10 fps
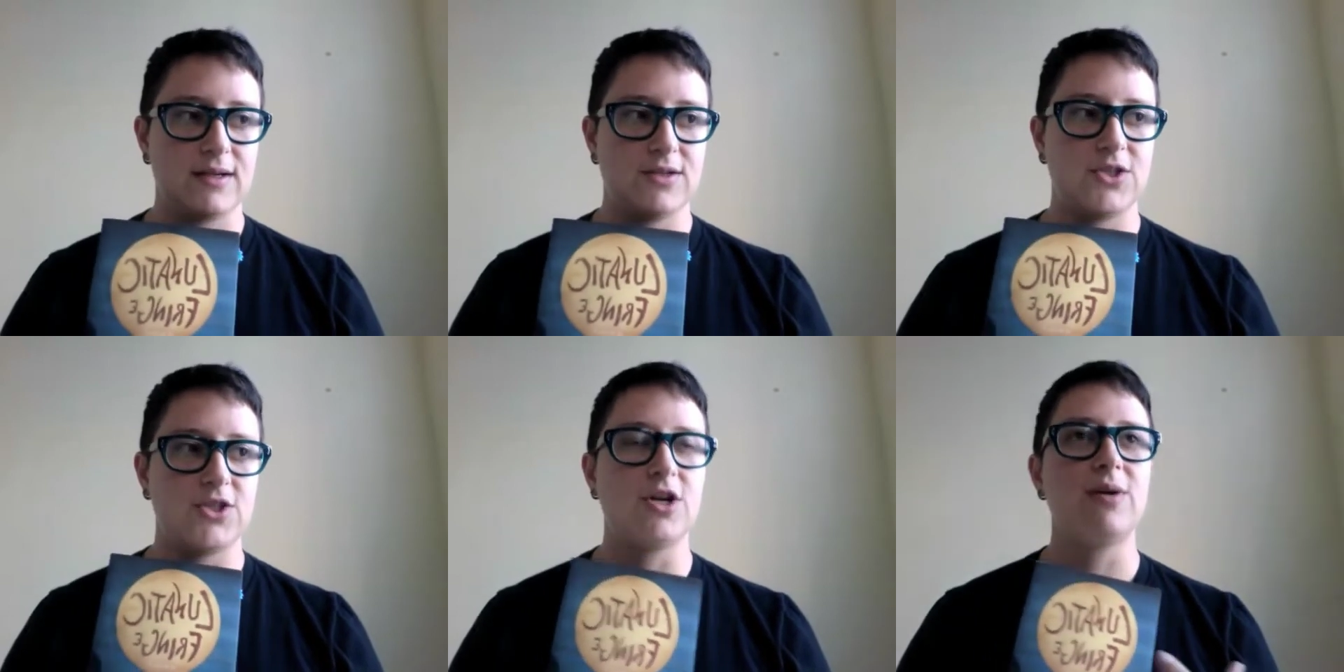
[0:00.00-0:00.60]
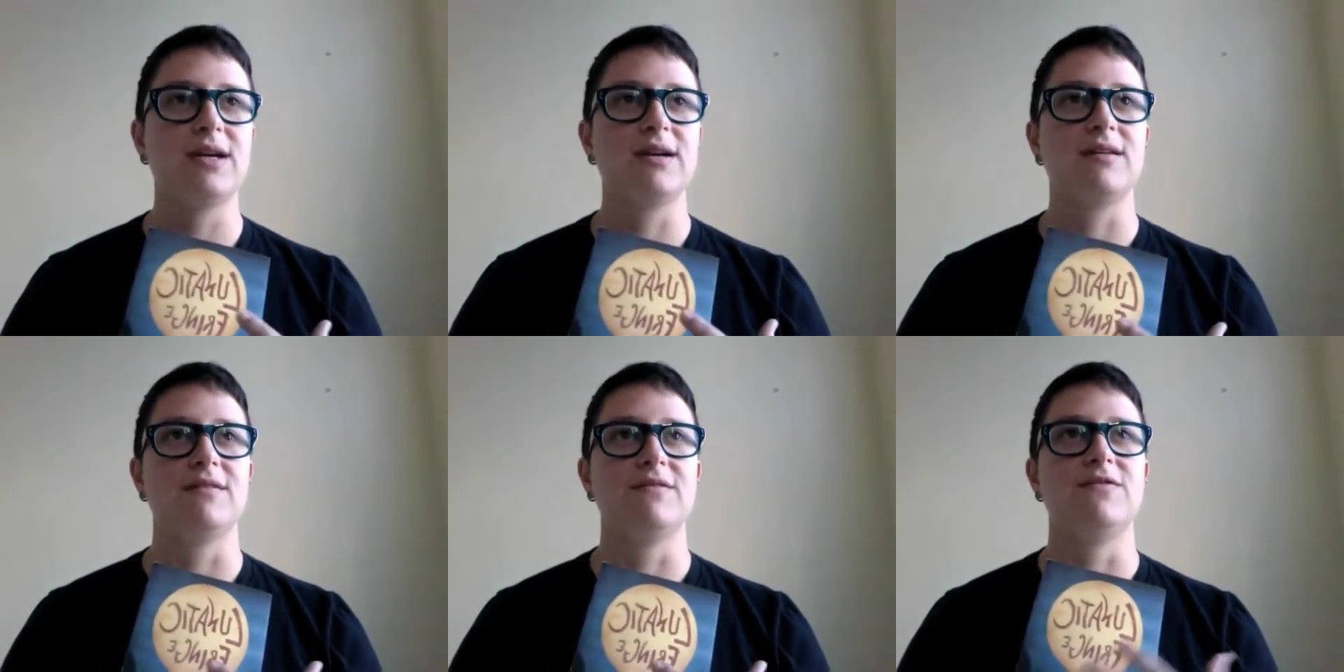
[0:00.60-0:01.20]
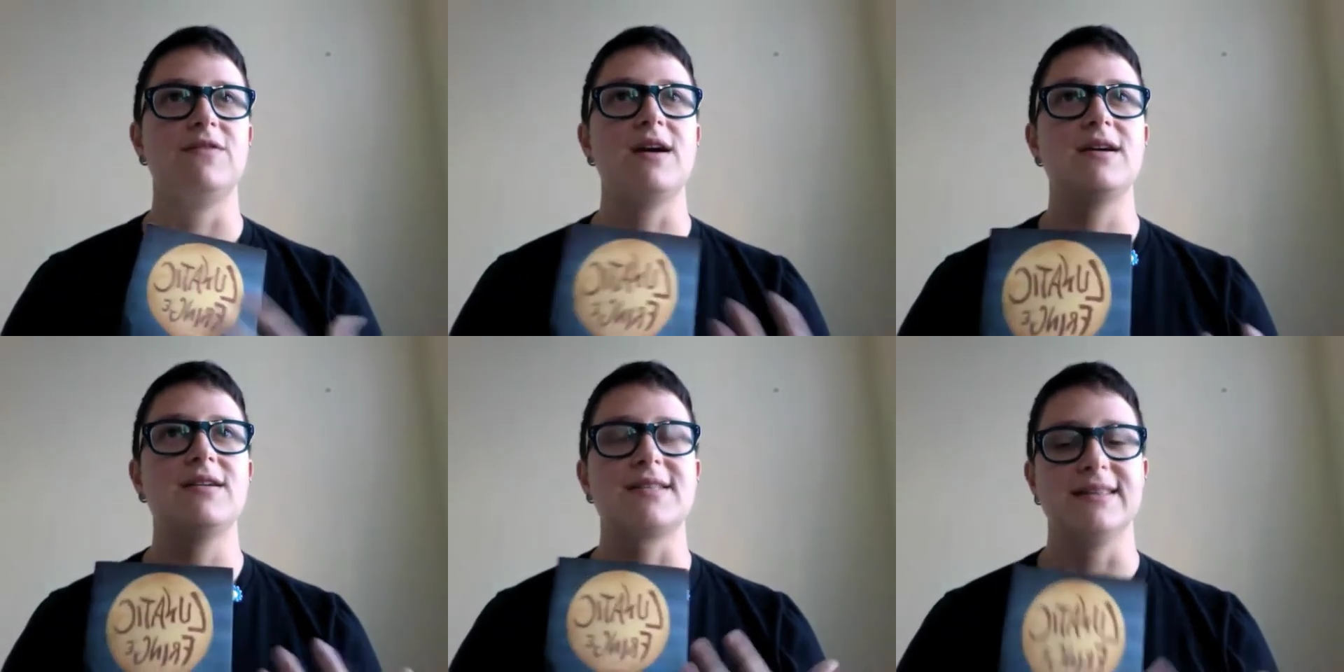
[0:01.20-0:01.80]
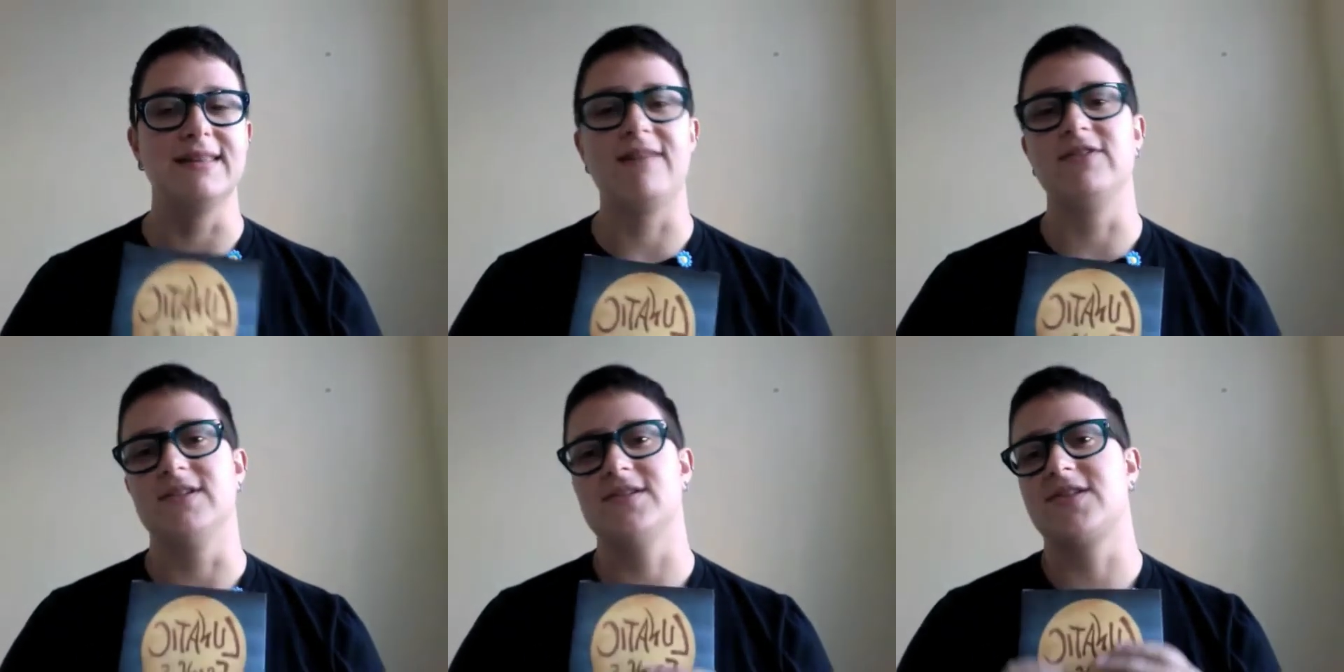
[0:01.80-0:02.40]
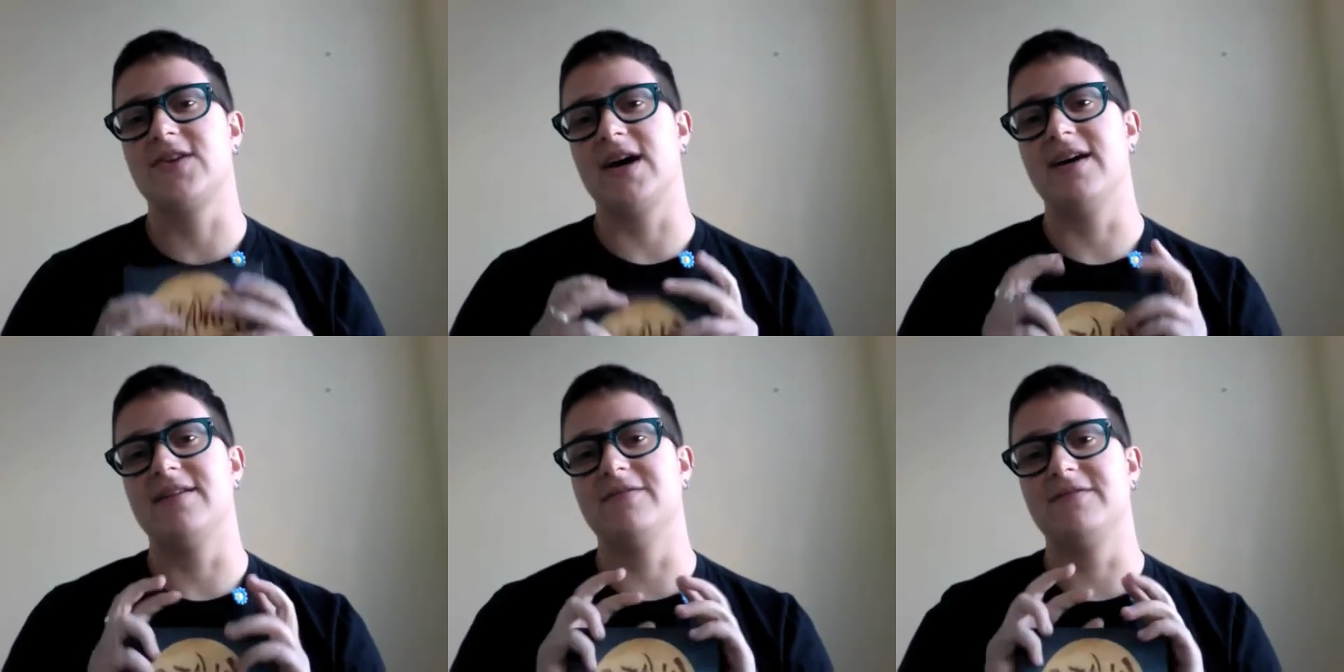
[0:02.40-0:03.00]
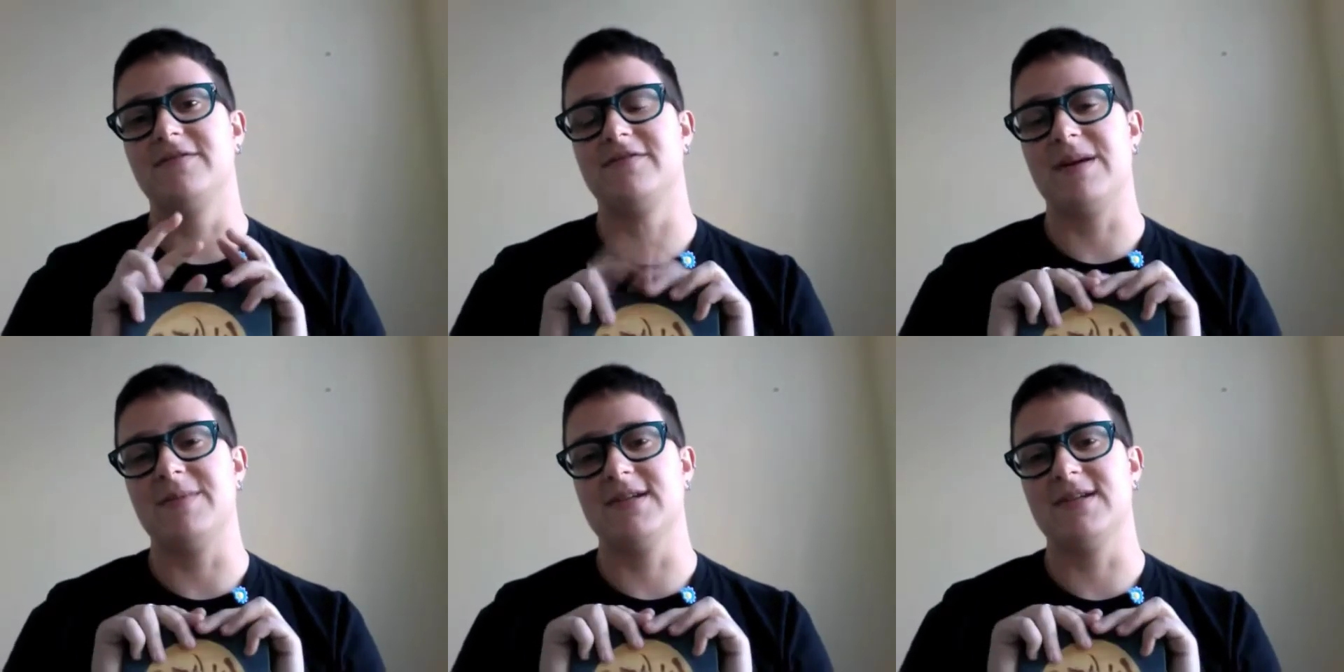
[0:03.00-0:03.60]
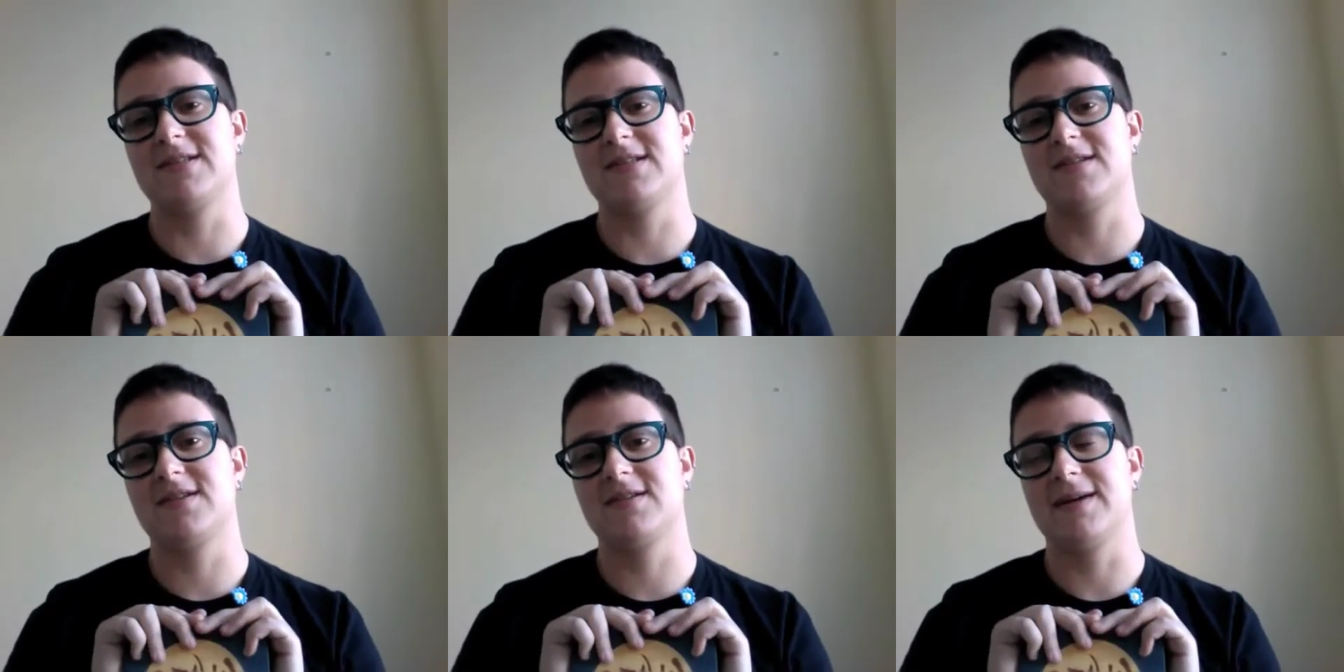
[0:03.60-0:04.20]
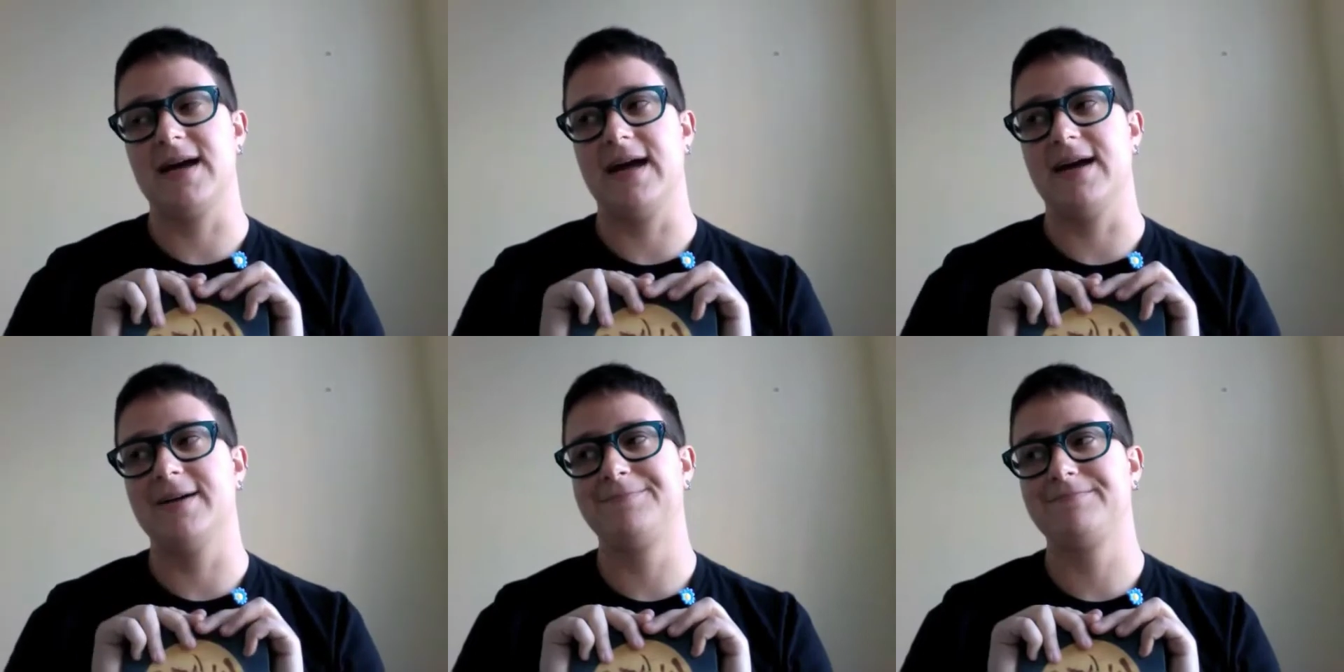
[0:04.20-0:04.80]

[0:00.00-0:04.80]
showing the various levels of feminist uh,